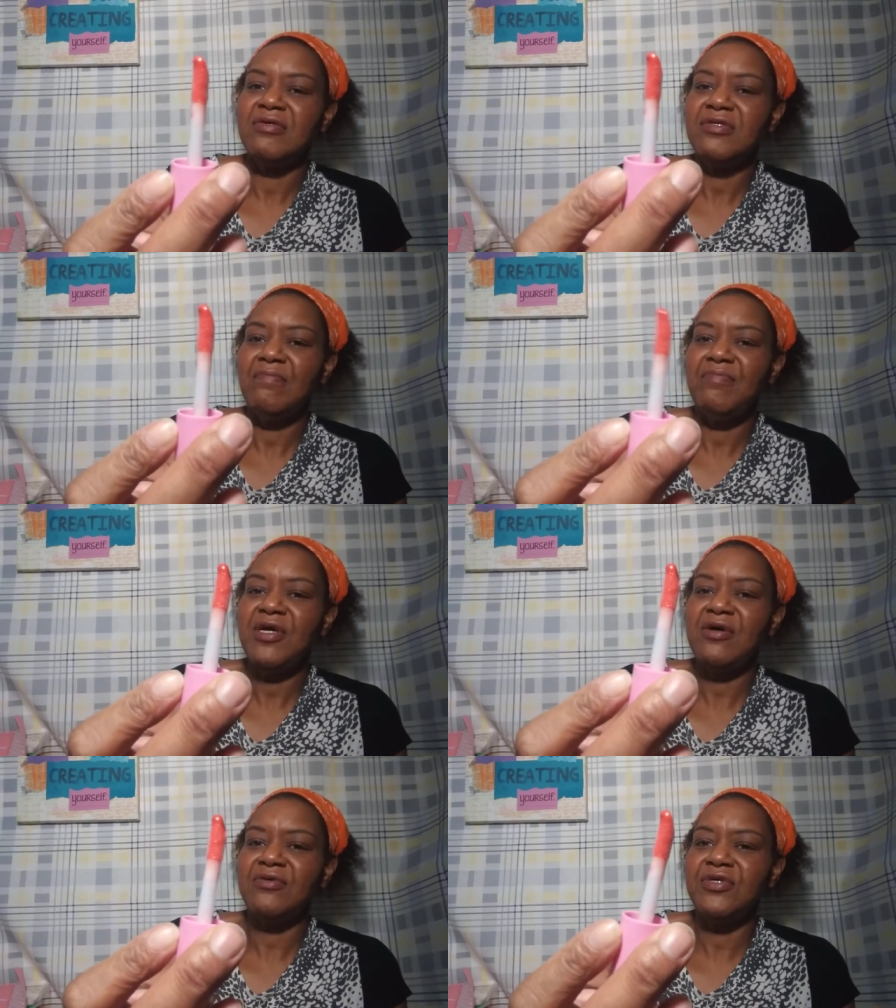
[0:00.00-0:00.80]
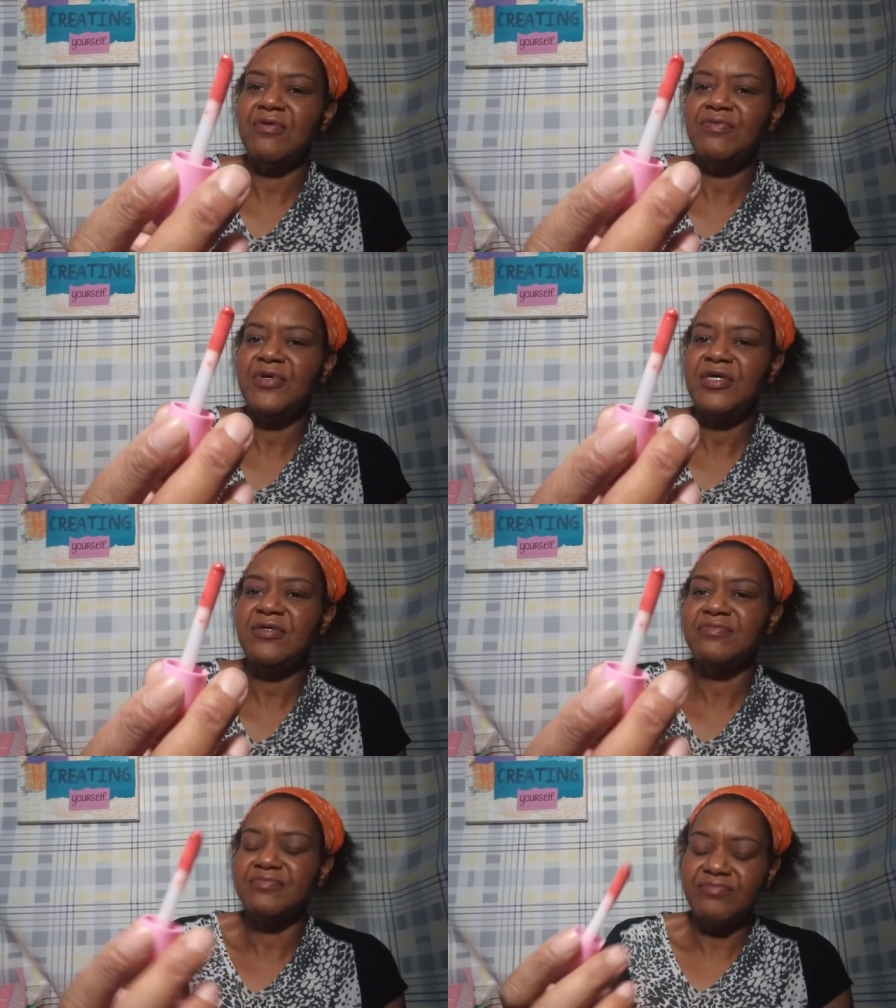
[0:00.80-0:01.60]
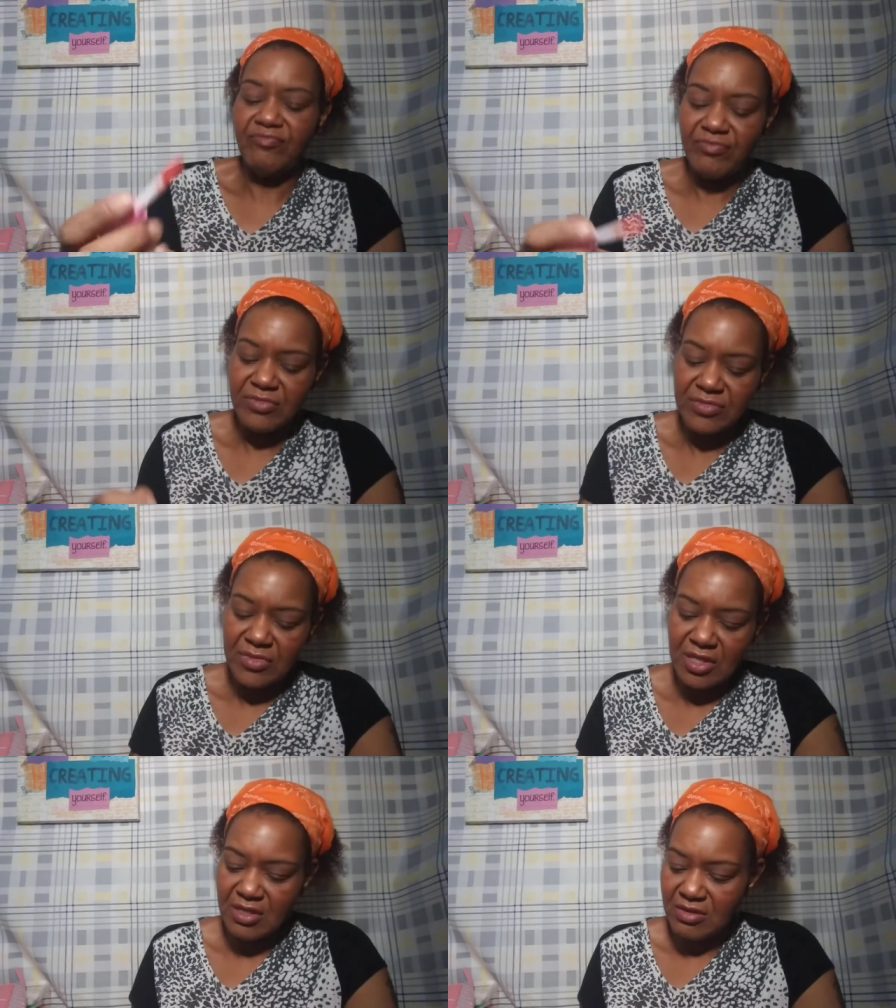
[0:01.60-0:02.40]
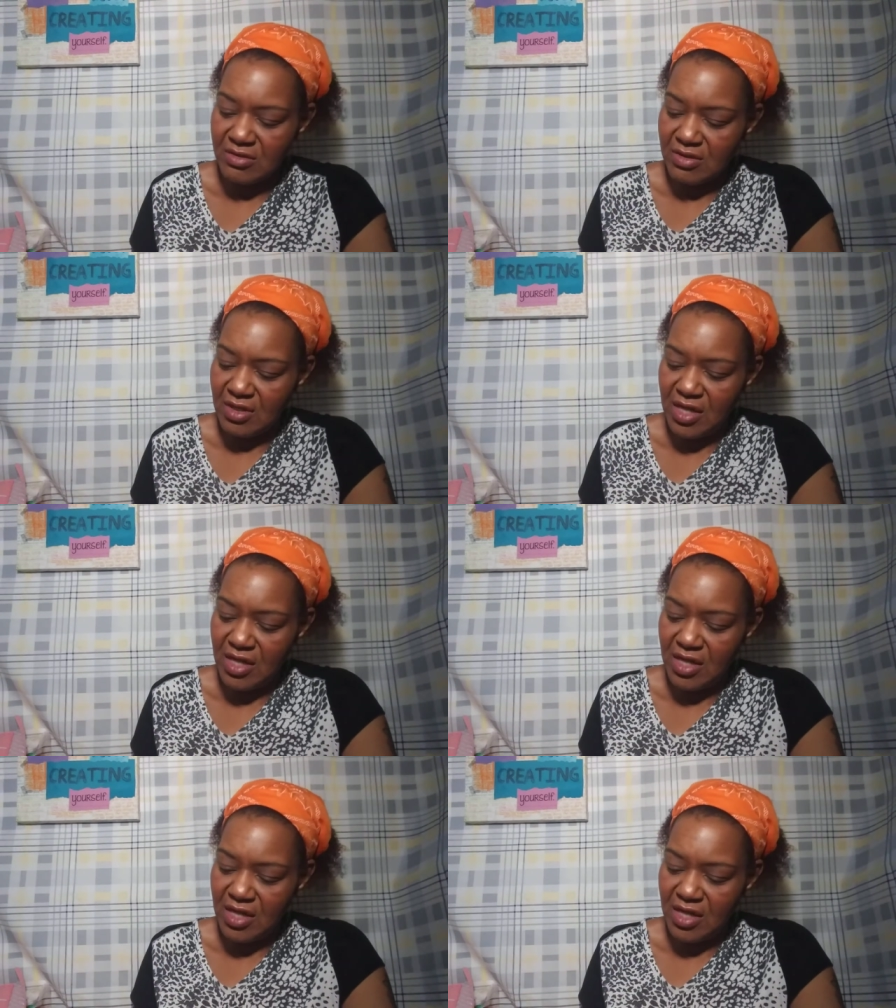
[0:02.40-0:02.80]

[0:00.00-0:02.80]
a big old doe foot. And a